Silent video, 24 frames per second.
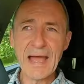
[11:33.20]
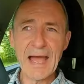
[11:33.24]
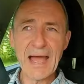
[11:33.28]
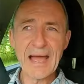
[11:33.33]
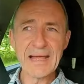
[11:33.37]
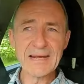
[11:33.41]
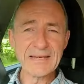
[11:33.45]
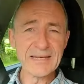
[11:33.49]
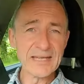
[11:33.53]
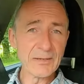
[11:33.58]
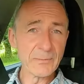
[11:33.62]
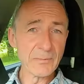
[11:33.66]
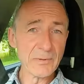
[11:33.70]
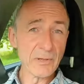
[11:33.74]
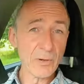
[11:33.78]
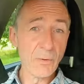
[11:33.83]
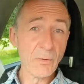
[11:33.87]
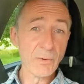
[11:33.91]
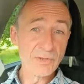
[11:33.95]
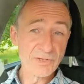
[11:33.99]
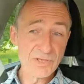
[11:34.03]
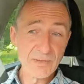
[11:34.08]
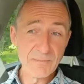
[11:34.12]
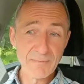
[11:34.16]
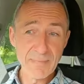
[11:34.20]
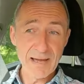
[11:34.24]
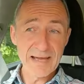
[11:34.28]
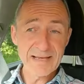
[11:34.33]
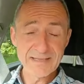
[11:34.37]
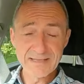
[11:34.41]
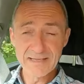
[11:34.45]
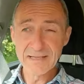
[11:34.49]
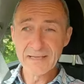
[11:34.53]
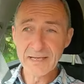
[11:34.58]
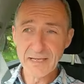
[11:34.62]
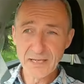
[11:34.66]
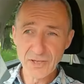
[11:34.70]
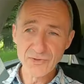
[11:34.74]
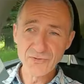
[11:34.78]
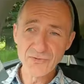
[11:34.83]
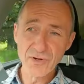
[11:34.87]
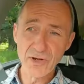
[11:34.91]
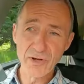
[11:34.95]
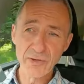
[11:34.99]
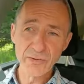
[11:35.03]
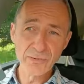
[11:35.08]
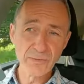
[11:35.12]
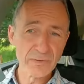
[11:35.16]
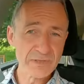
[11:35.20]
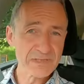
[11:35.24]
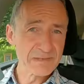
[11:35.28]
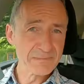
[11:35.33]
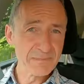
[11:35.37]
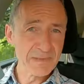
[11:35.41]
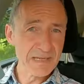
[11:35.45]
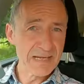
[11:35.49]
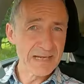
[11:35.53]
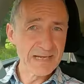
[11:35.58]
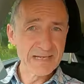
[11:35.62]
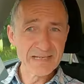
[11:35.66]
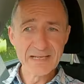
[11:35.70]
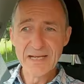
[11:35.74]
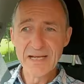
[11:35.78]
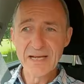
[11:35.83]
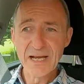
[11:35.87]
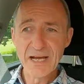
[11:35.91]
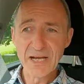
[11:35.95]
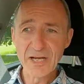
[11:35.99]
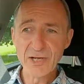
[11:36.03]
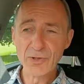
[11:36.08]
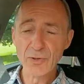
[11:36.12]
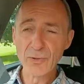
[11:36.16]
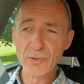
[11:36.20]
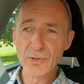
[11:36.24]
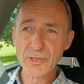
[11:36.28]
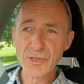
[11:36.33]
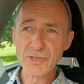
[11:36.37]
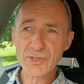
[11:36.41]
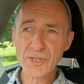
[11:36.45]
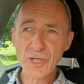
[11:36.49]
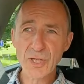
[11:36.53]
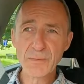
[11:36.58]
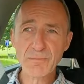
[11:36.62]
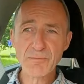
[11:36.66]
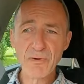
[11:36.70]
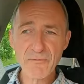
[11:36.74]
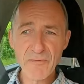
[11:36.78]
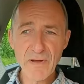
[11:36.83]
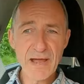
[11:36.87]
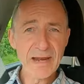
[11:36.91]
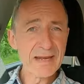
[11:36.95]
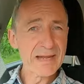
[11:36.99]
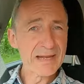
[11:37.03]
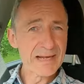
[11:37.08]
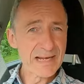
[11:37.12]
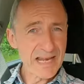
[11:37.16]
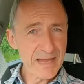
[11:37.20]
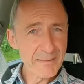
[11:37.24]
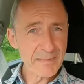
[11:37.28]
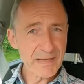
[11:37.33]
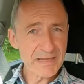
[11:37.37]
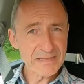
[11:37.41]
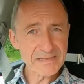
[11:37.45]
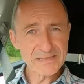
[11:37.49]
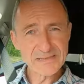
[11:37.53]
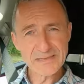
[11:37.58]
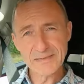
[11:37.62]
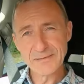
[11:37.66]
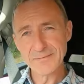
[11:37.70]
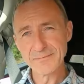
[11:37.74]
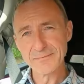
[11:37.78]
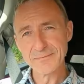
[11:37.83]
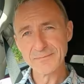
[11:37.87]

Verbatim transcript: and it will automatically control your speed according to prevailing limits.